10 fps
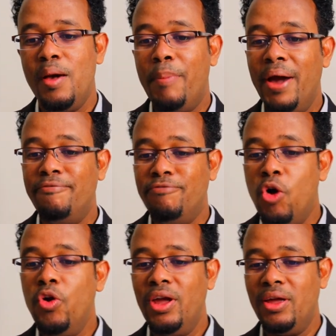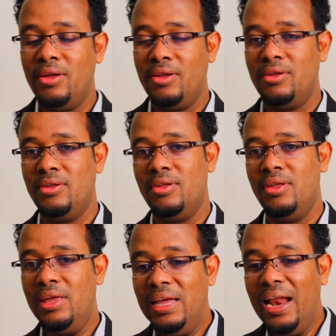by voting
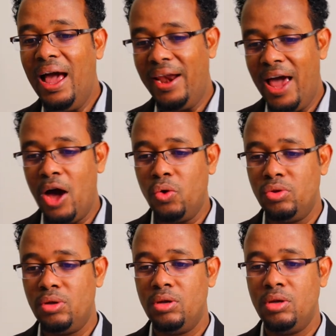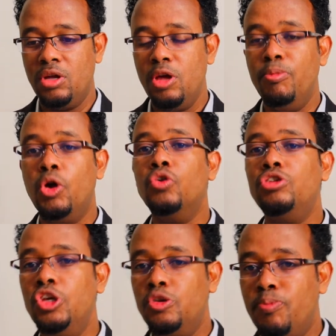Ilhan out because
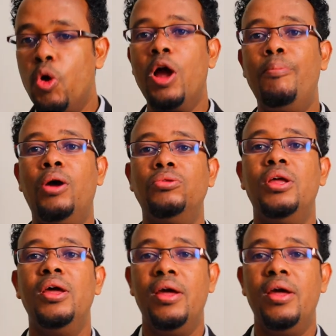she spoke about